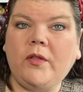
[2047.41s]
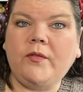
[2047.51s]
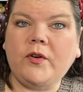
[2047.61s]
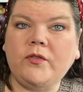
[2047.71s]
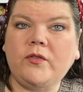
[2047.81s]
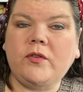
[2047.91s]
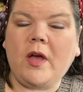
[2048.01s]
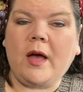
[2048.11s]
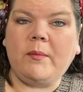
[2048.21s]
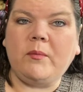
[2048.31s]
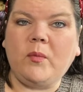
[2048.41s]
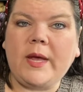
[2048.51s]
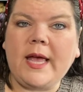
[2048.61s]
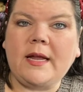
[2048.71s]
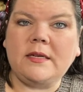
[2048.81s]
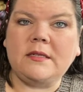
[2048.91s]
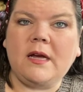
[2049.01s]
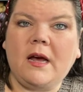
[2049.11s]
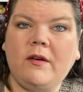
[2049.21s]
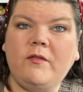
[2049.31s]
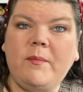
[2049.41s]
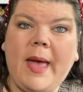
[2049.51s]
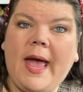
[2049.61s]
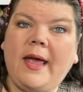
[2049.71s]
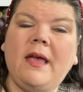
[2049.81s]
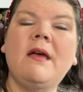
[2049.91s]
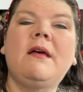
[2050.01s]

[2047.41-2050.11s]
the first weekend of May.